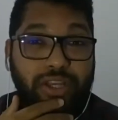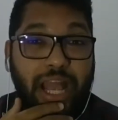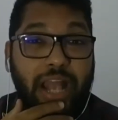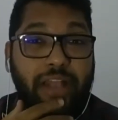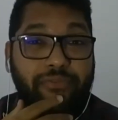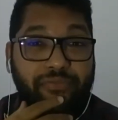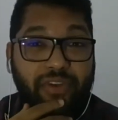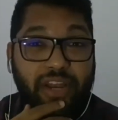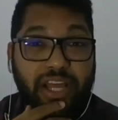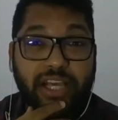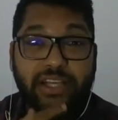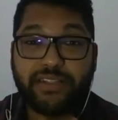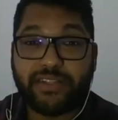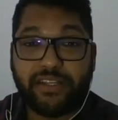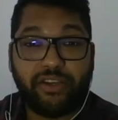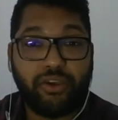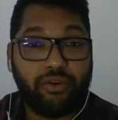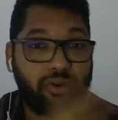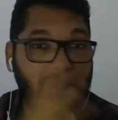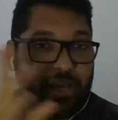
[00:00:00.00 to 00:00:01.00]
Netflix.
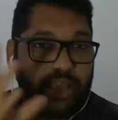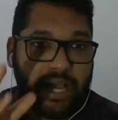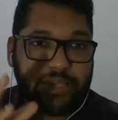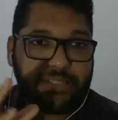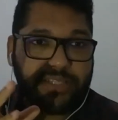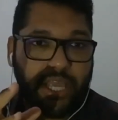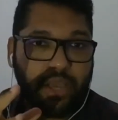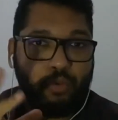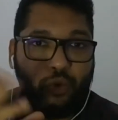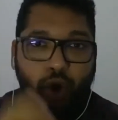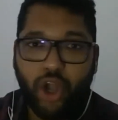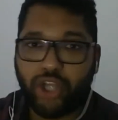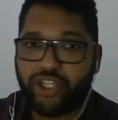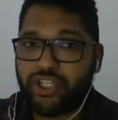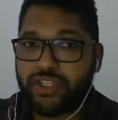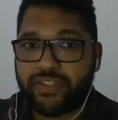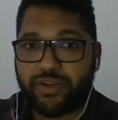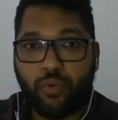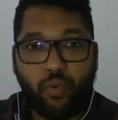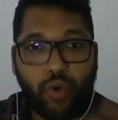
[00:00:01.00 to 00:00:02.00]
You guys can watch.
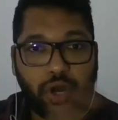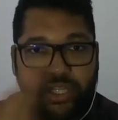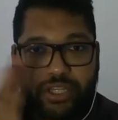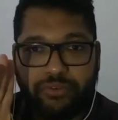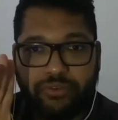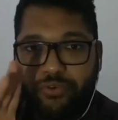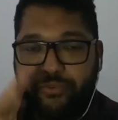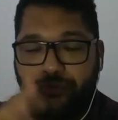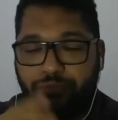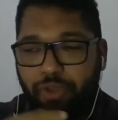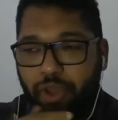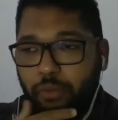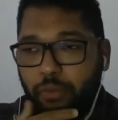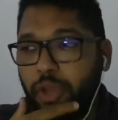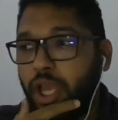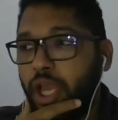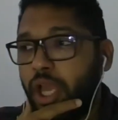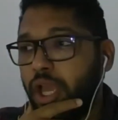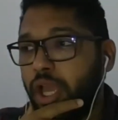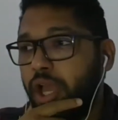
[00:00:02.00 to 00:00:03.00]
It's a wonderful film.
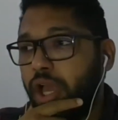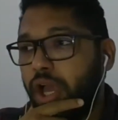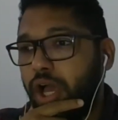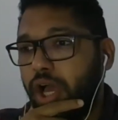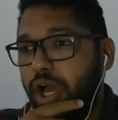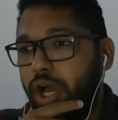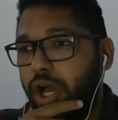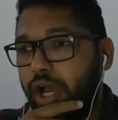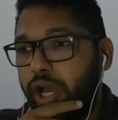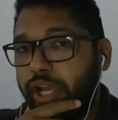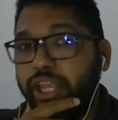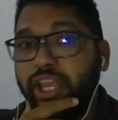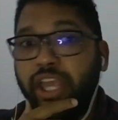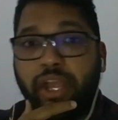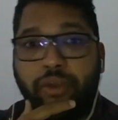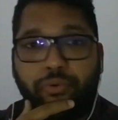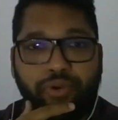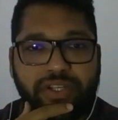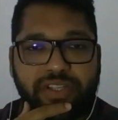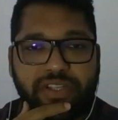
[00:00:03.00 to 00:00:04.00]

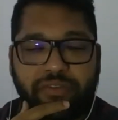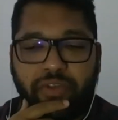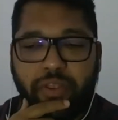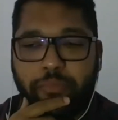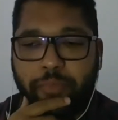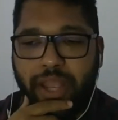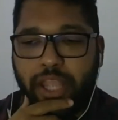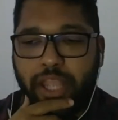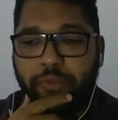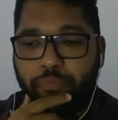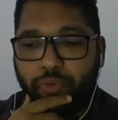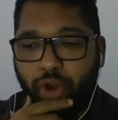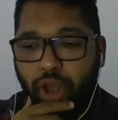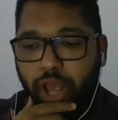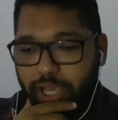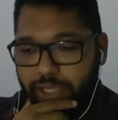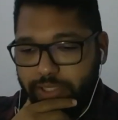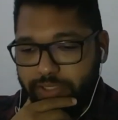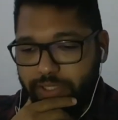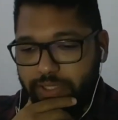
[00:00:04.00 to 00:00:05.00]
It received many
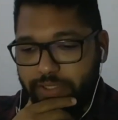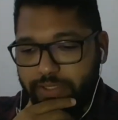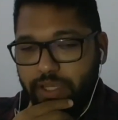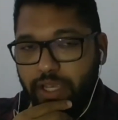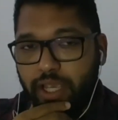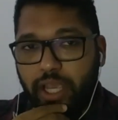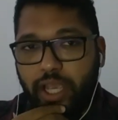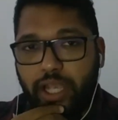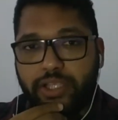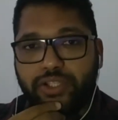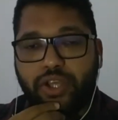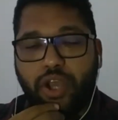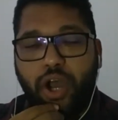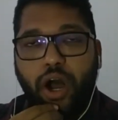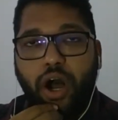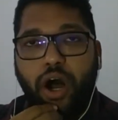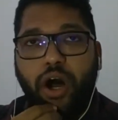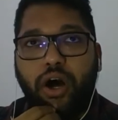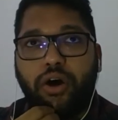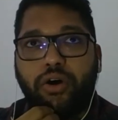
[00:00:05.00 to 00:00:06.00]
prizes. It's
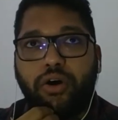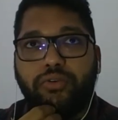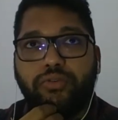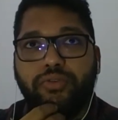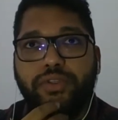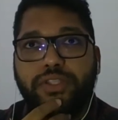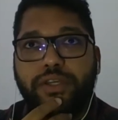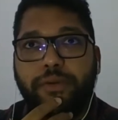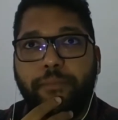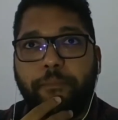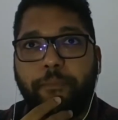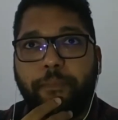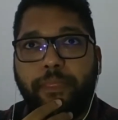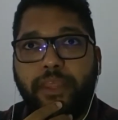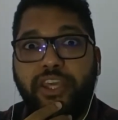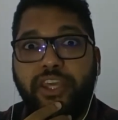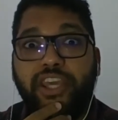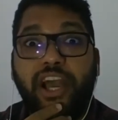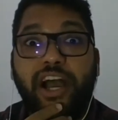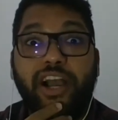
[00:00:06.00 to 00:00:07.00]
called
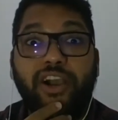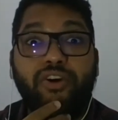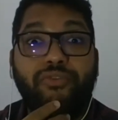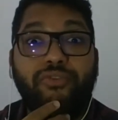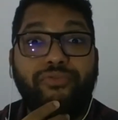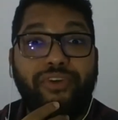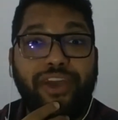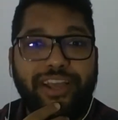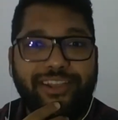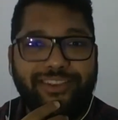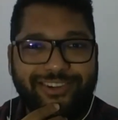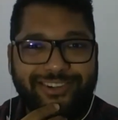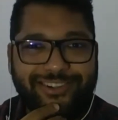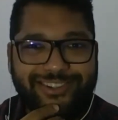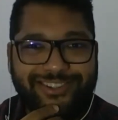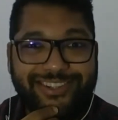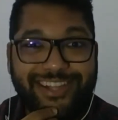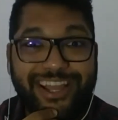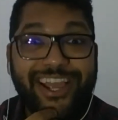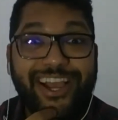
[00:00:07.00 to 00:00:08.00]
Young
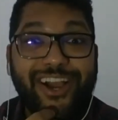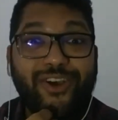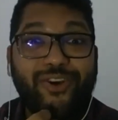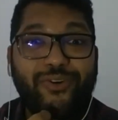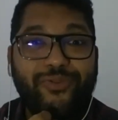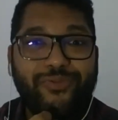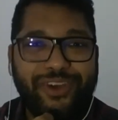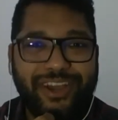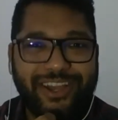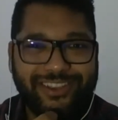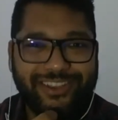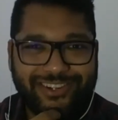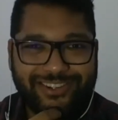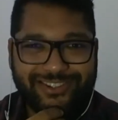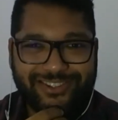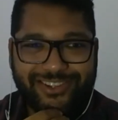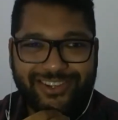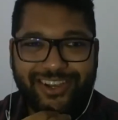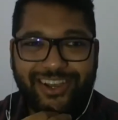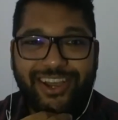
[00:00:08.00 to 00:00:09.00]
Offenders, The Young
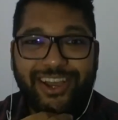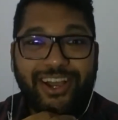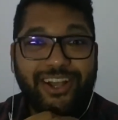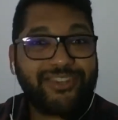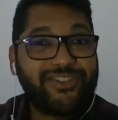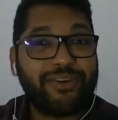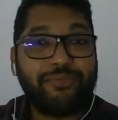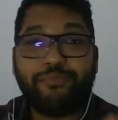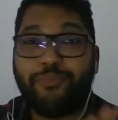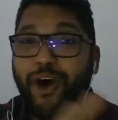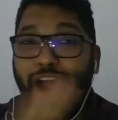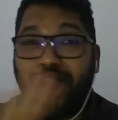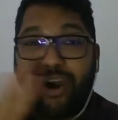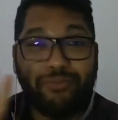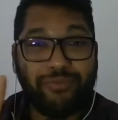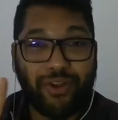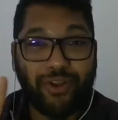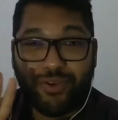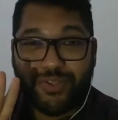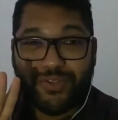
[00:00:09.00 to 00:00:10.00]
Offenders. It's a
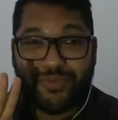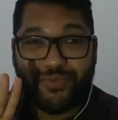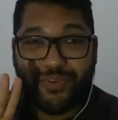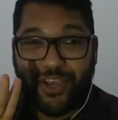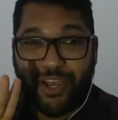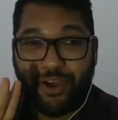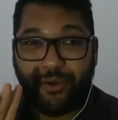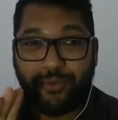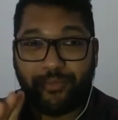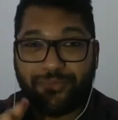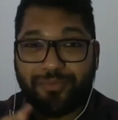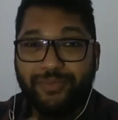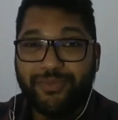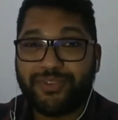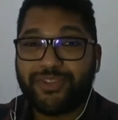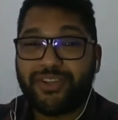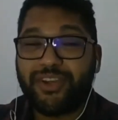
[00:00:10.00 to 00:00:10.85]
marvelous film.